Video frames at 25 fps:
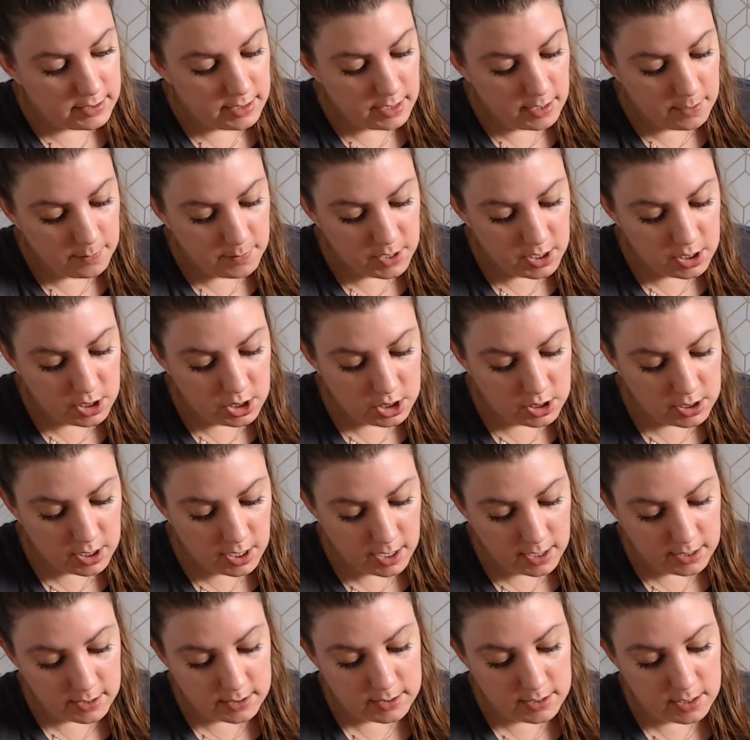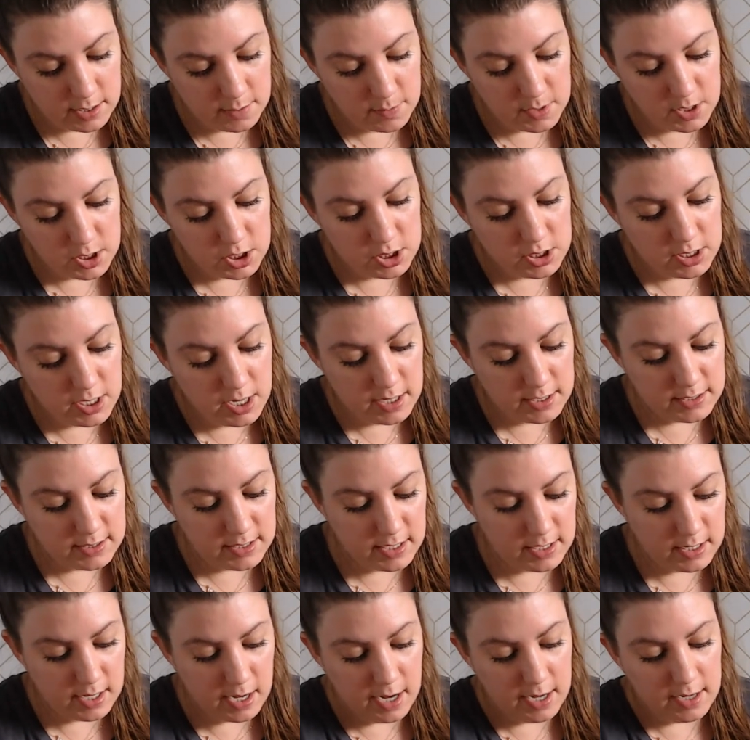image, text, image, text,
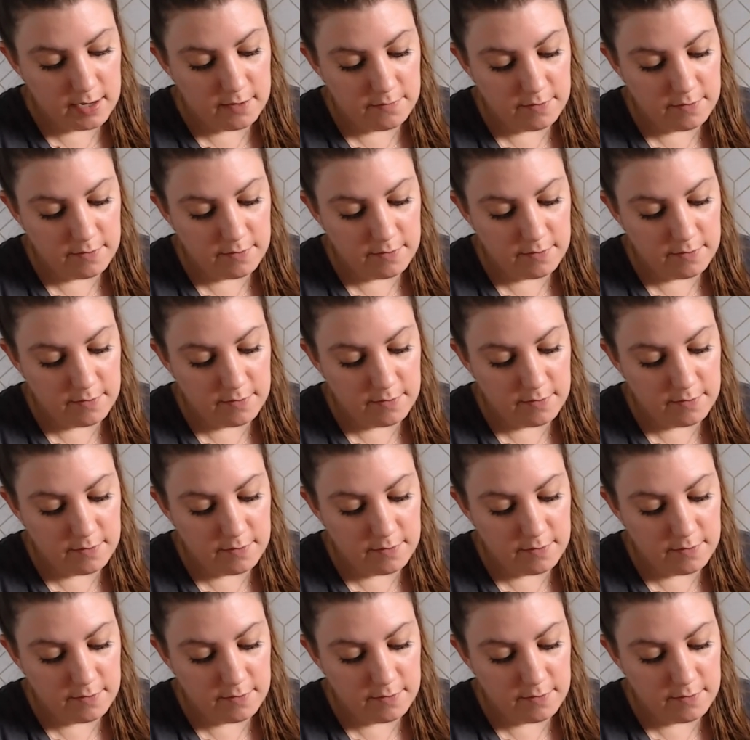and kind of